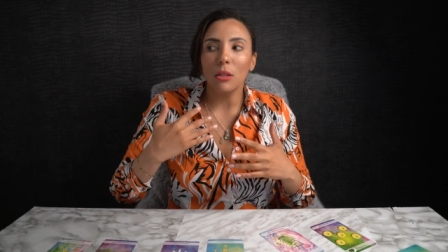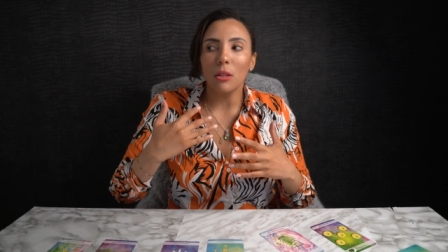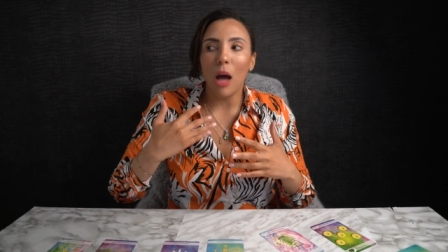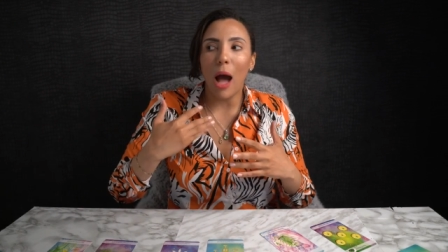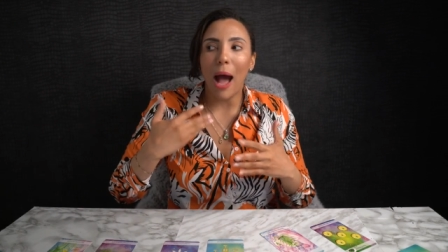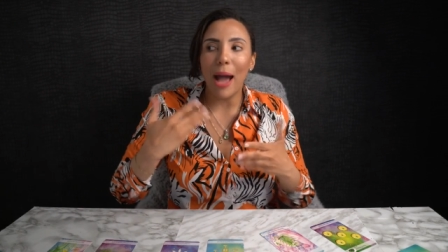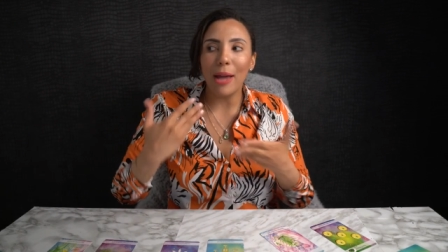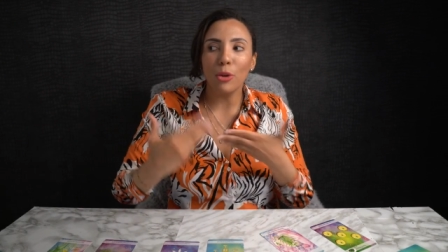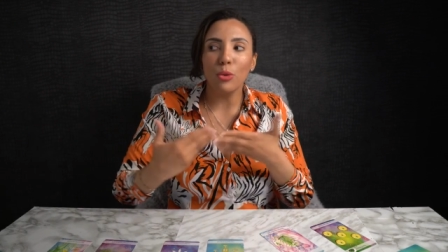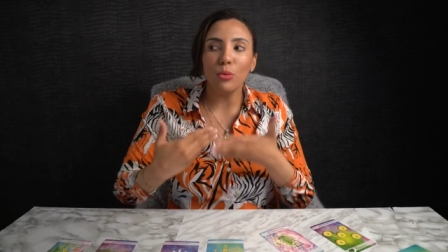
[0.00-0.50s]

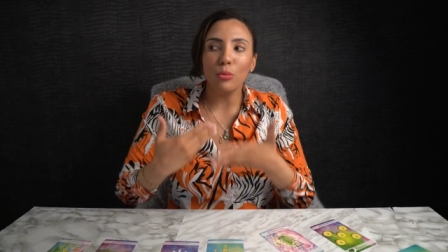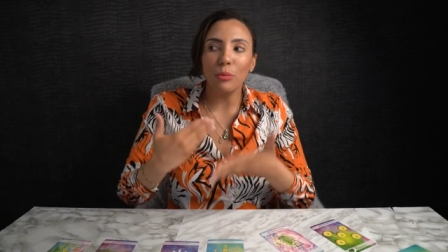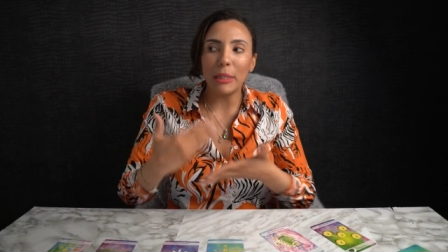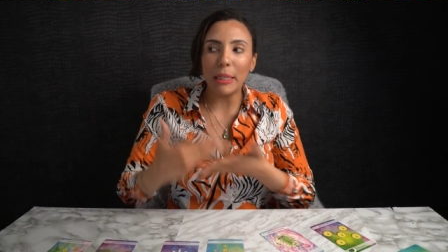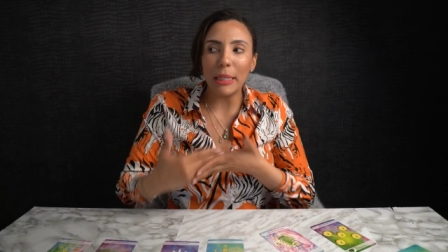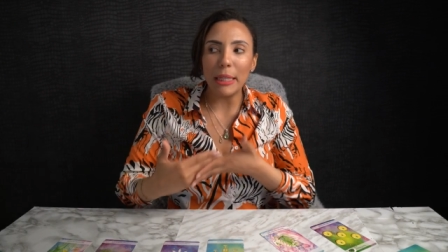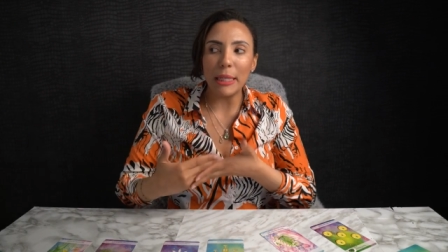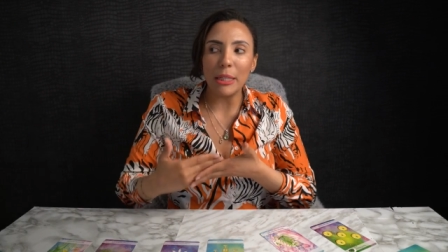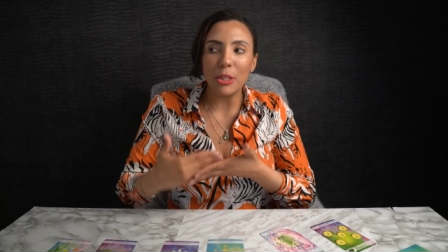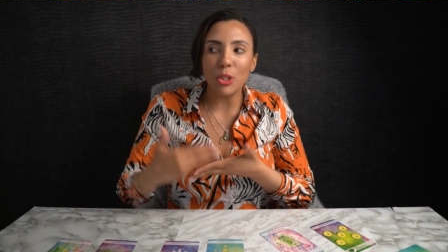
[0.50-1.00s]
I don't
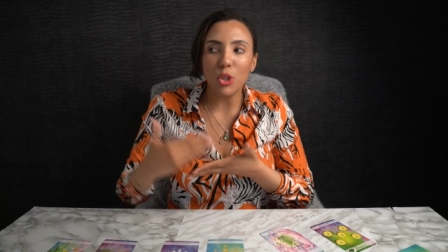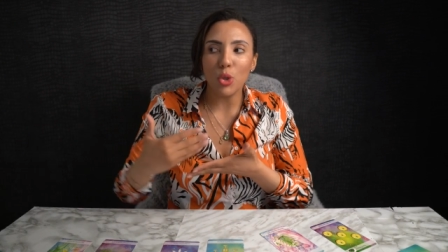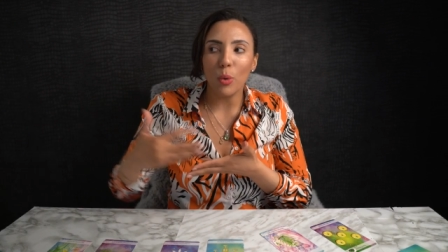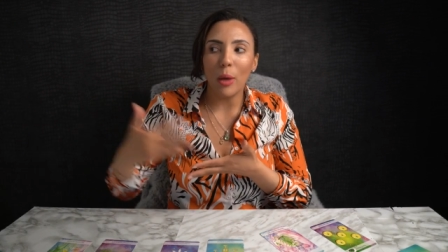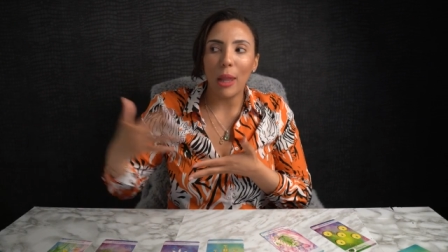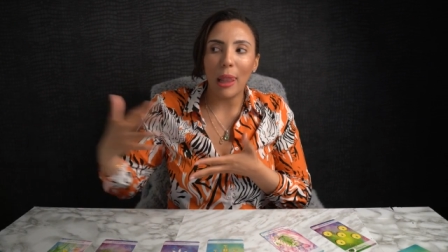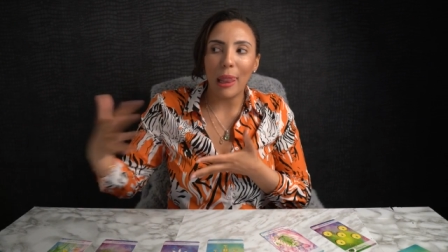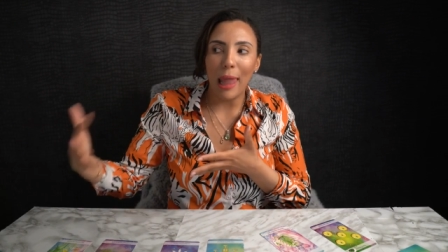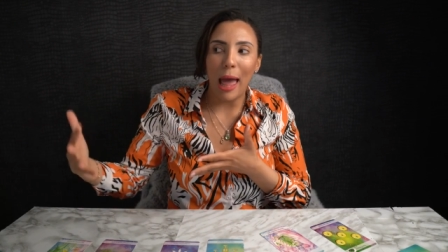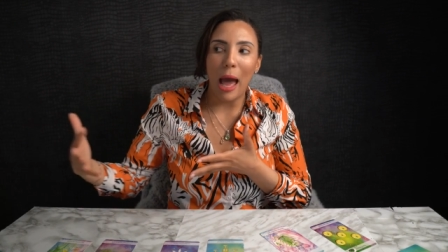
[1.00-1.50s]
need to
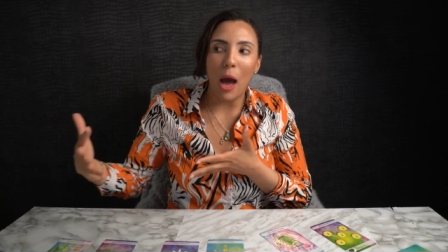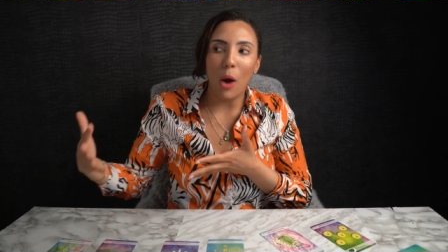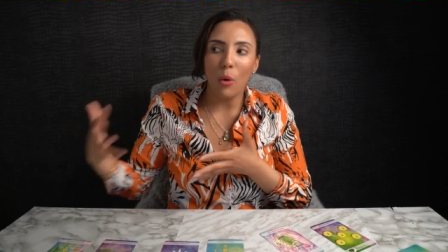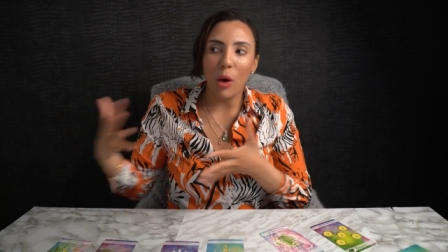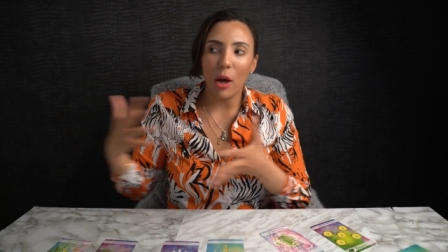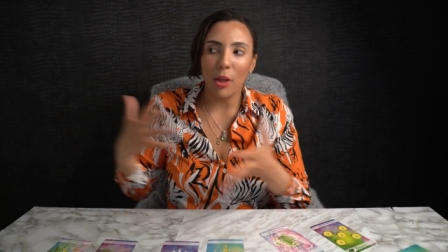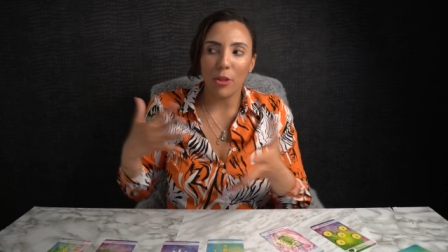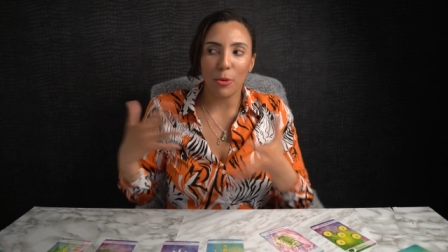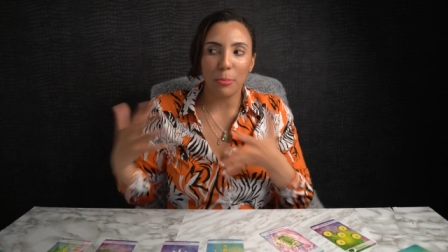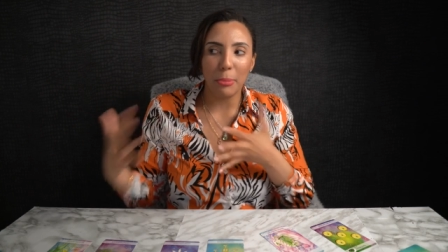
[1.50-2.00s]
allow
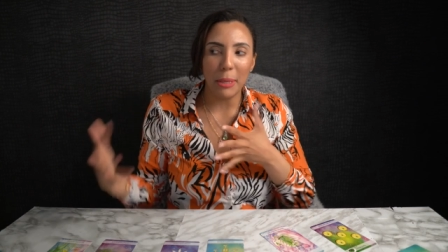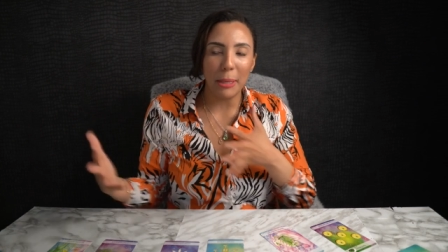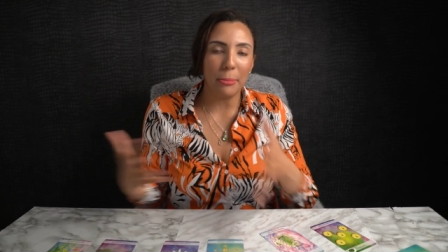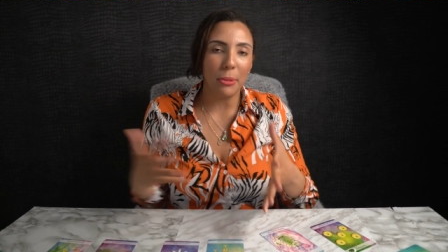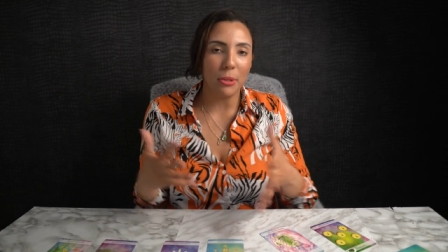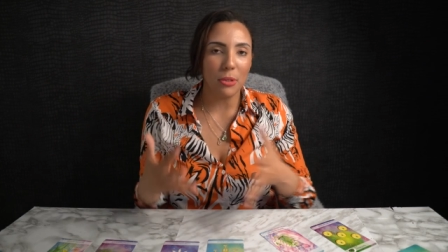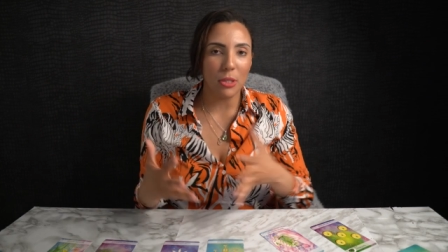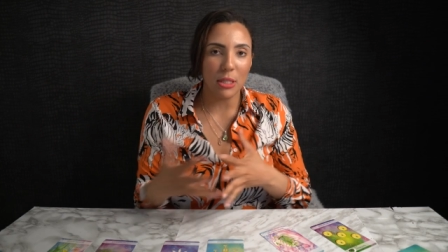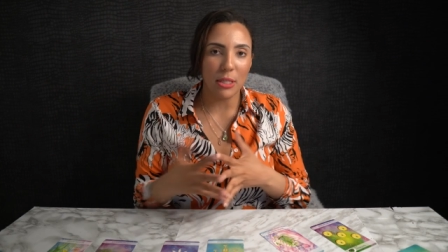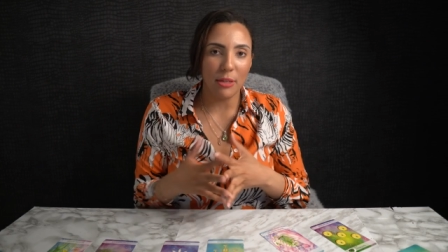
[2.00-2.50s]
other
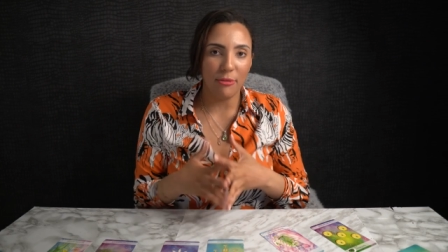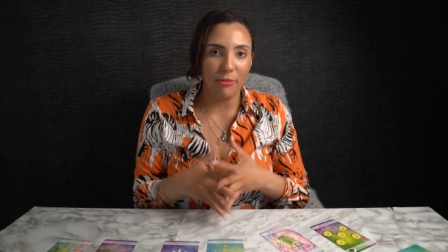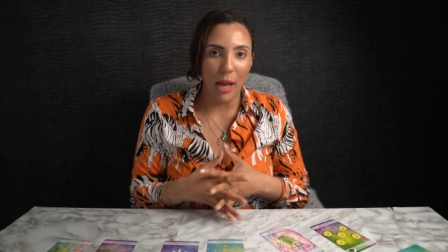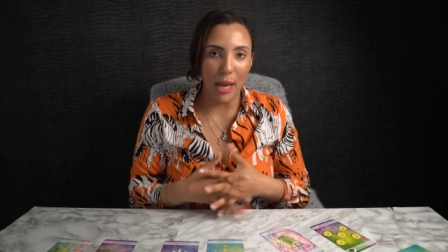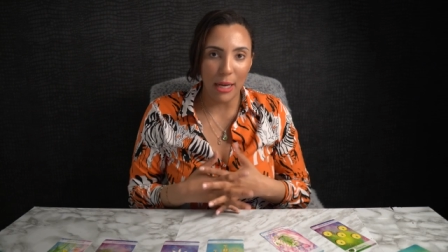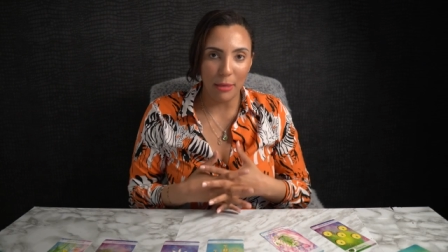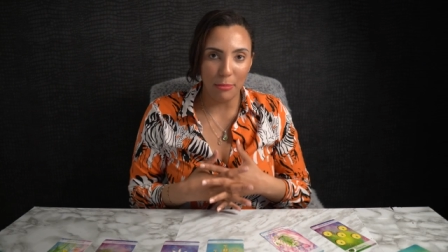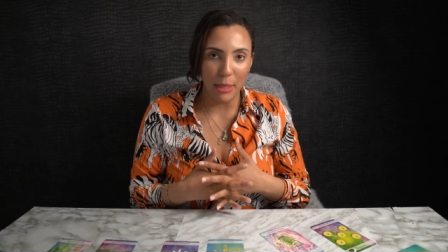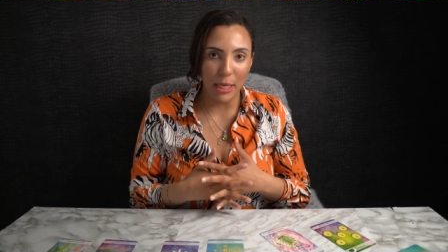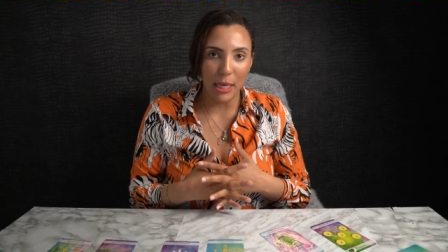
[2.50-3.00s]
people to
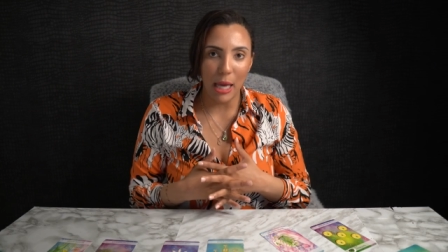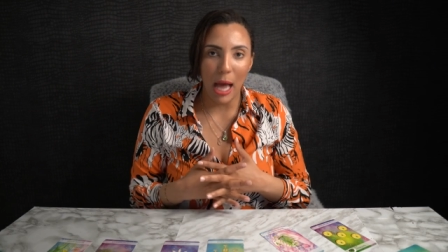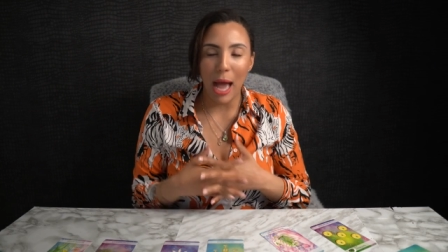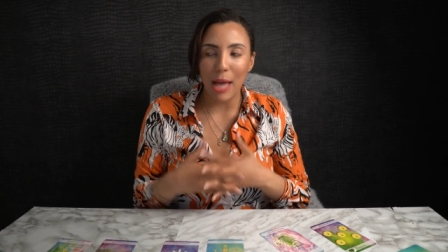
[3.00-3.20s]
define me.